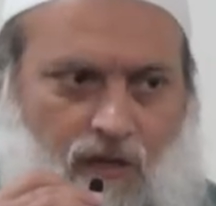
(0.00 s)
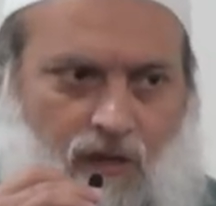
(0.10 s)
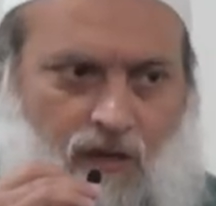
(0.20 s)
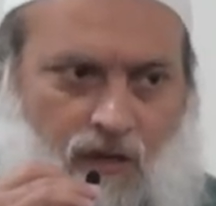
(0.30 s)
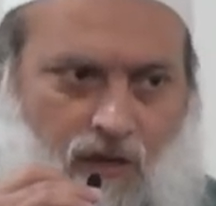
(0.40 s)

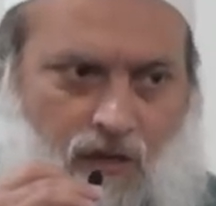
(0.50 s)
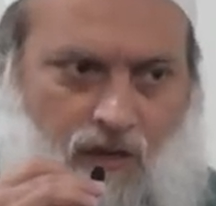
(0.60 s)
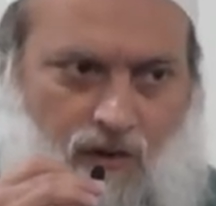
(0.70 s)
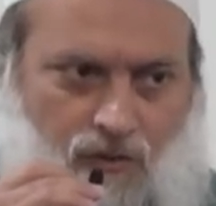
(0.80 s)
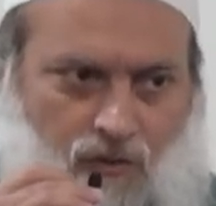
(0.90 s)

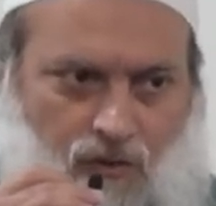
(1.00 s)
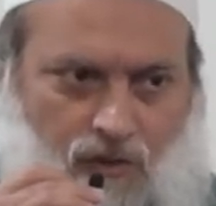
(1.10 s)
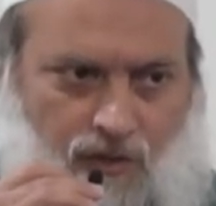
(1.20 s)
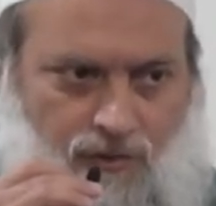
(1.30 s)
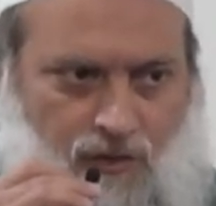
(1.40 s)

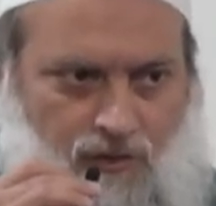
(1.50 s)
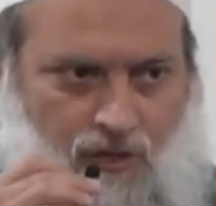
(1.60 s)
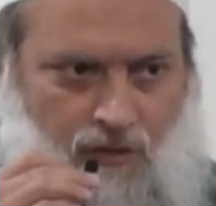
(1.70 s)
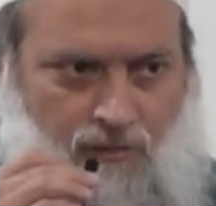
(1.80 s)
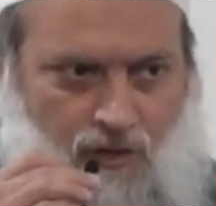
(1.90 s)

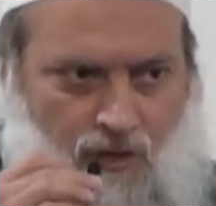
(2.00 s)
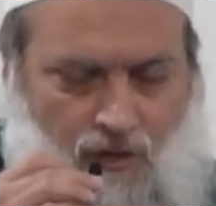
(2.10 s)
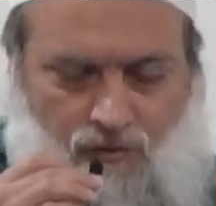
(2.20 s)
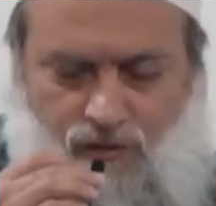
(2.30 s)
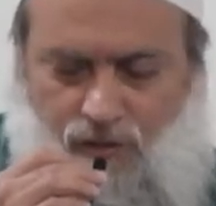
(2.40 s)
Rasulullah
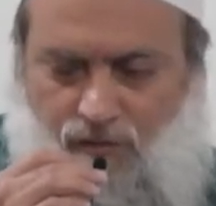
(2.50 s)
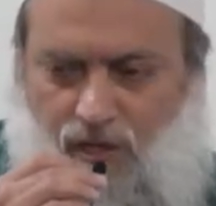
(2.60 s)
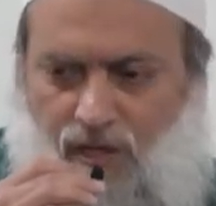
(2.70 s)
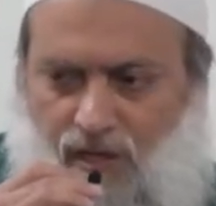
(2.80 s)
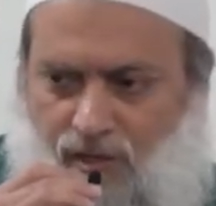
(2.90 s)
along with
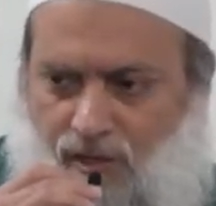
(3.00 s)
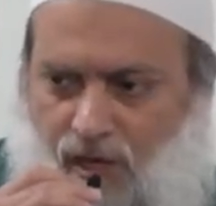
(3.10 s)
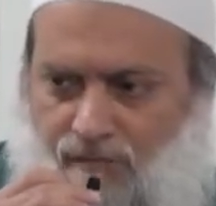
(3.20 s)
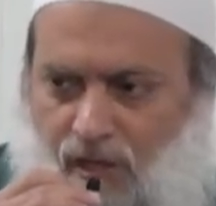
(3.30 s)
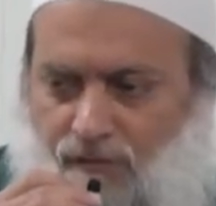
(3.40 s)
Jibreel
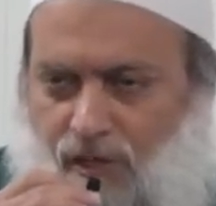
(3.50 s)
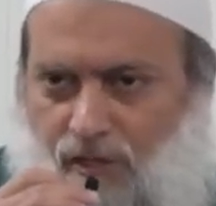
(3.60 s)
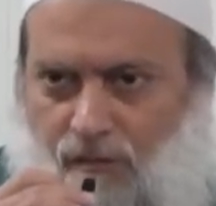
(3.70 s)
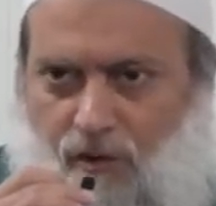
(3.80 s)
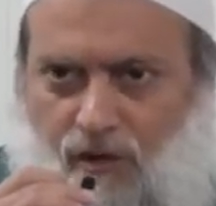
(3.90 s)
al-Islam, they
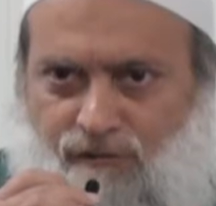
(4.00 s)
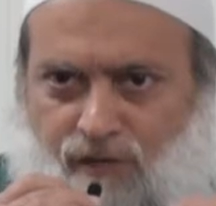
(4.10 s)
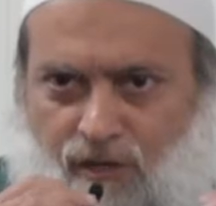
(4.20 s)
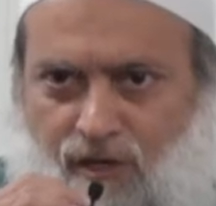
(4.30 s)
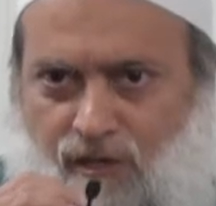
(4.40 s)
reached the point of
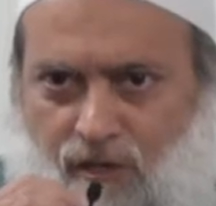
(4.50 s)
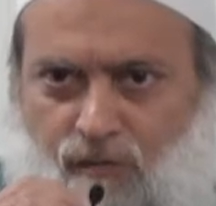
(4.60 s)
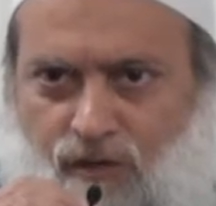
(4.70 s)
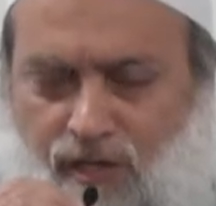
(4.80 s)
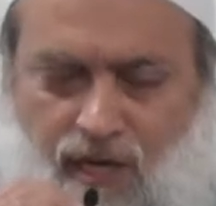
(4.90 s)
Sidrat
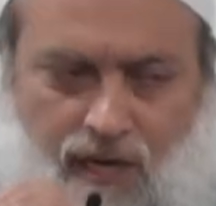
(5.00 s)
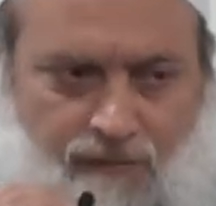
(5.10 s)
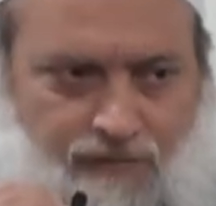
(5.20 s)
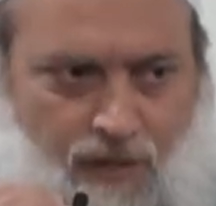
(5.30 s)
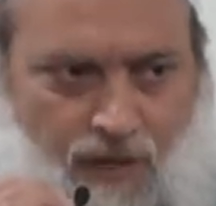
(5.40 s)
al-Muntaha.
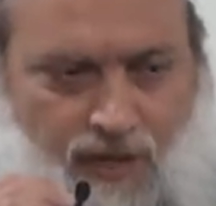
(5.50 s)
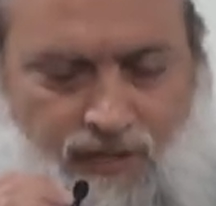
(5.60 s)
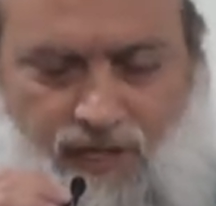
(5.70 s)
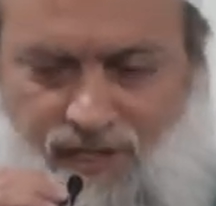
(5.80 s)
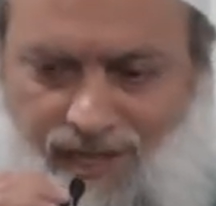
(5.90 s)
And
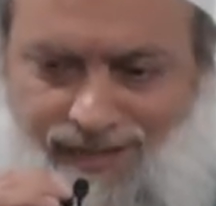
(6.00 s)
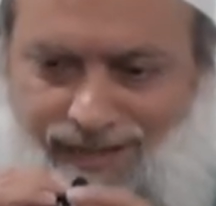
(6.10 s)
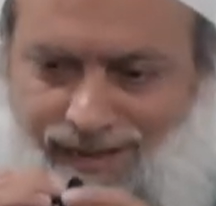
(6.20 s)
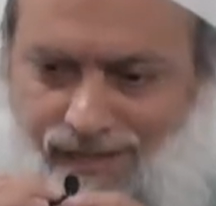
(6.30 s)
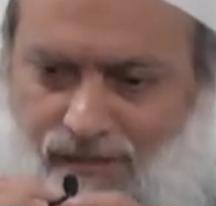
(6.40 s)
as I said,
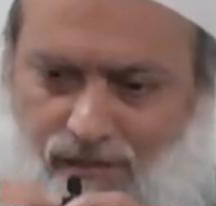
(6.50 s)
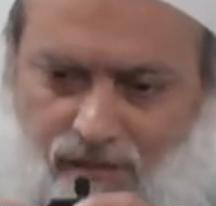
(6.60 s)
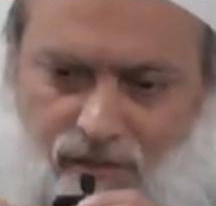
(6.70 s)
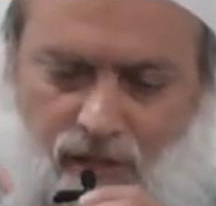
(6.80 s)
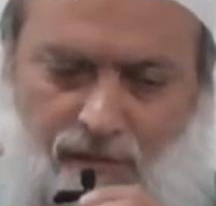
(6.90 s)
that
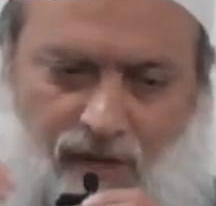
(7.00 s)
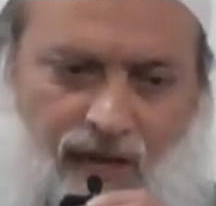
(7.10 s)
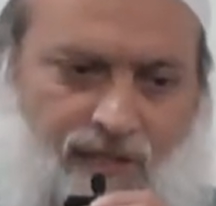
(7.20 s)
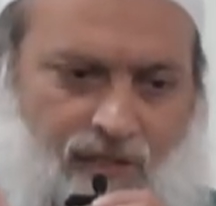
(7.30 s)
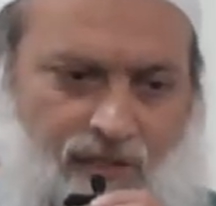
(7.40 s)

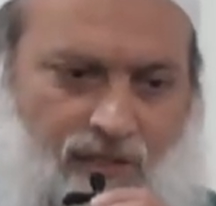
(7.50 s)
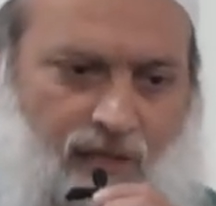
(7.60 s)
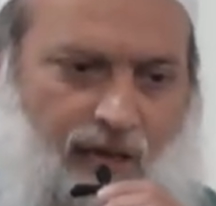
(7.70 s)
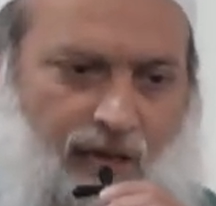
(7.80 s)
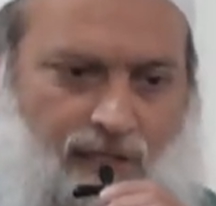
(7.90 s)
symbolizes
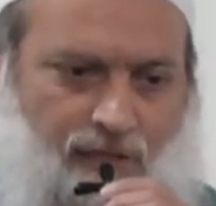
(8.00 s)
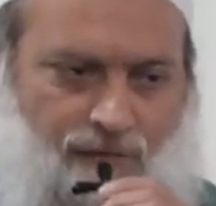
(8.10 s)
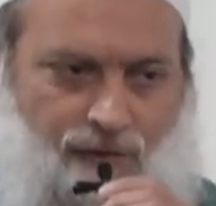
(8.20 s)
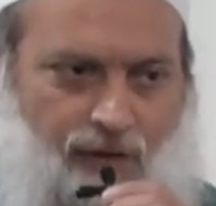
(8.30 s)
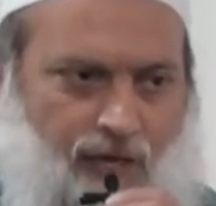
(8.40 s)
the edge
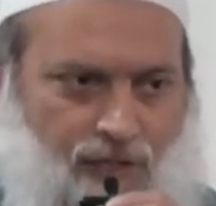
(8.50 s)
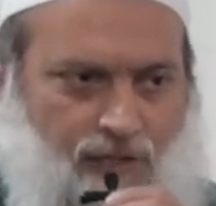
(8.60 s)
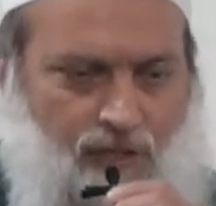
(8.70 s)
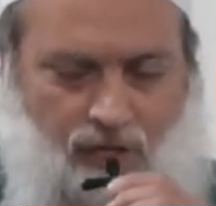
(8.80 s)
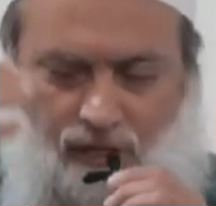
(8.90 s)
of
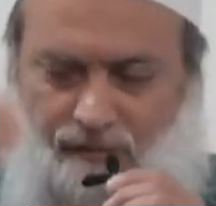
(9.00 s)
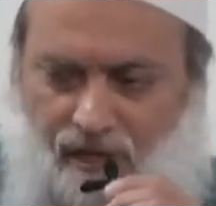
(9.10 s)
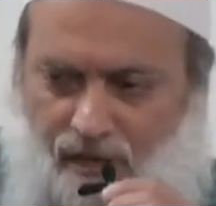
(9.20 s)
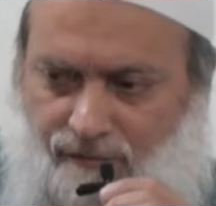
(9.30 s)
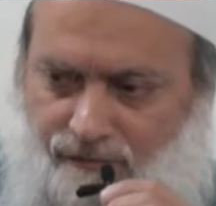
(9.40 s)
creation, the
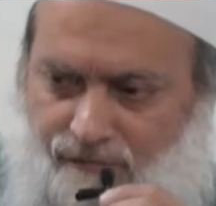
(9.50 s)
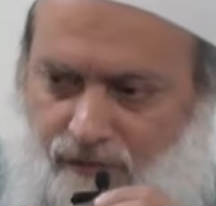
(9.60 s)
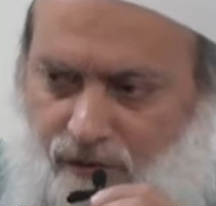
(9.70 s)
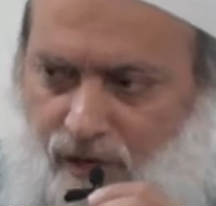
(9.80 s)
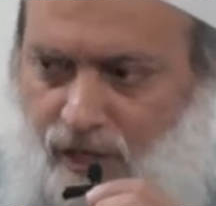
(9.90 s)
limit of
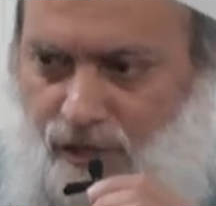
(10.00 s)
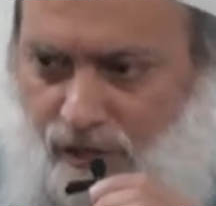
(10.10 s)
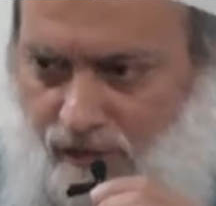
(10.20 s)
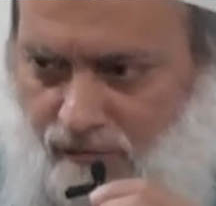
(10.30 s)
creation.